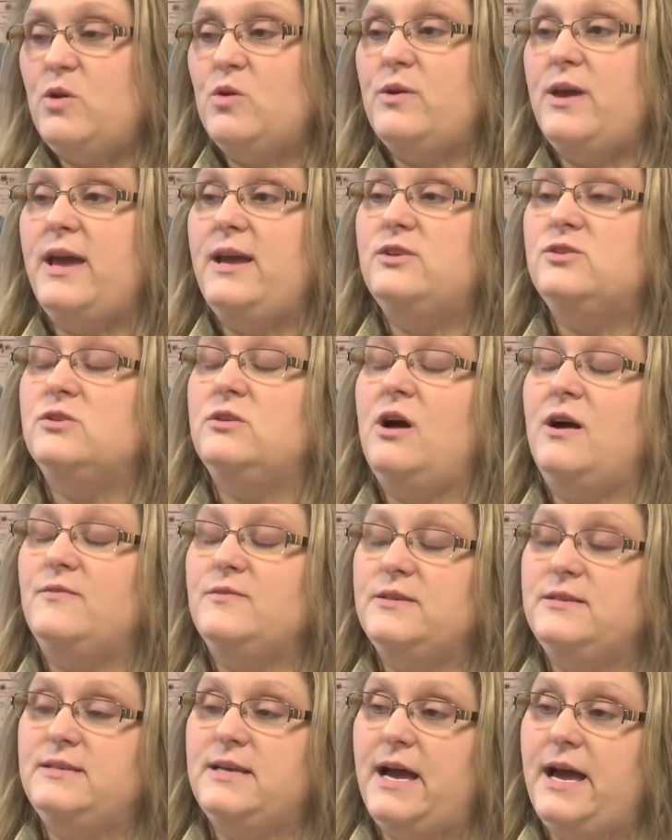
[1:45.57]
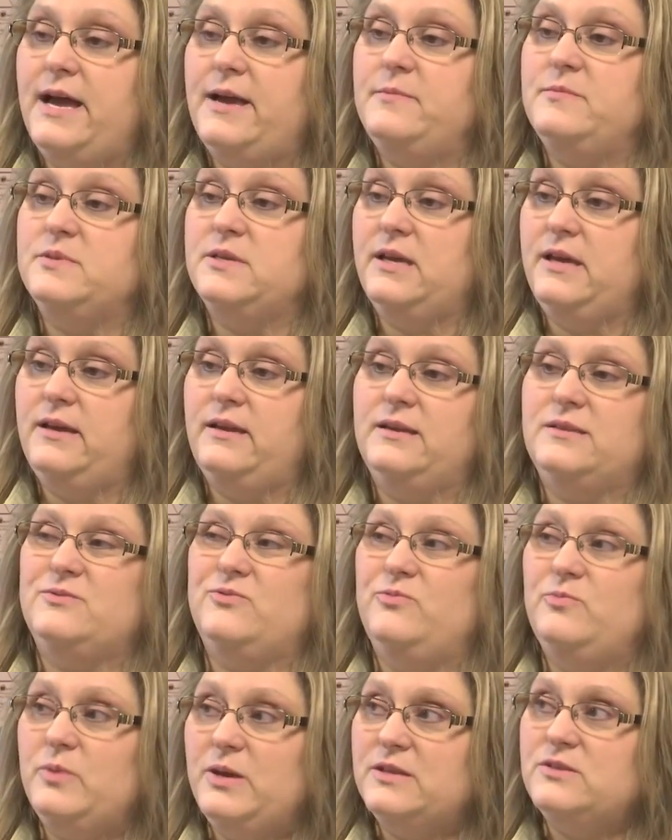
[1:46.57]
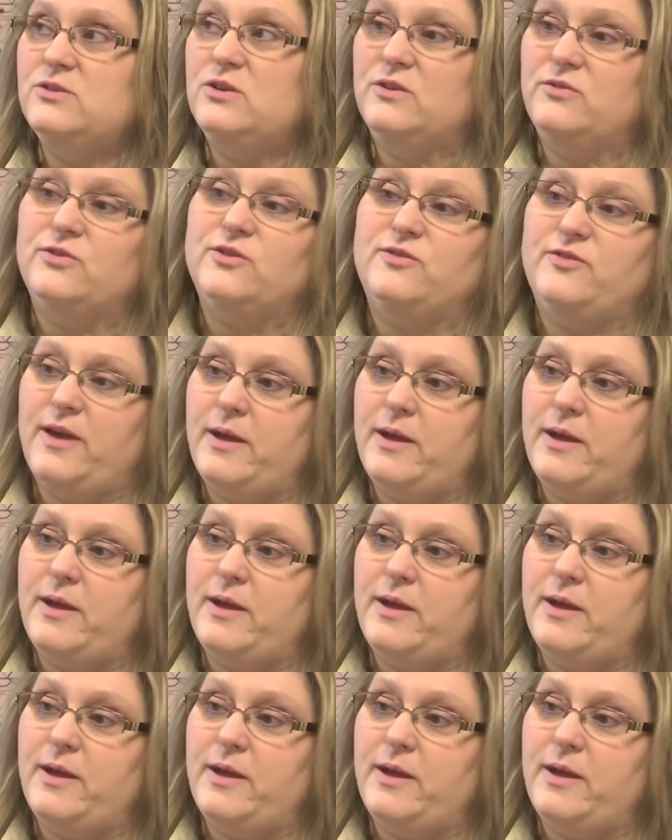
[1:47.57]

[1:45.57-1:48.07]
location oftentimes, and it's it's good for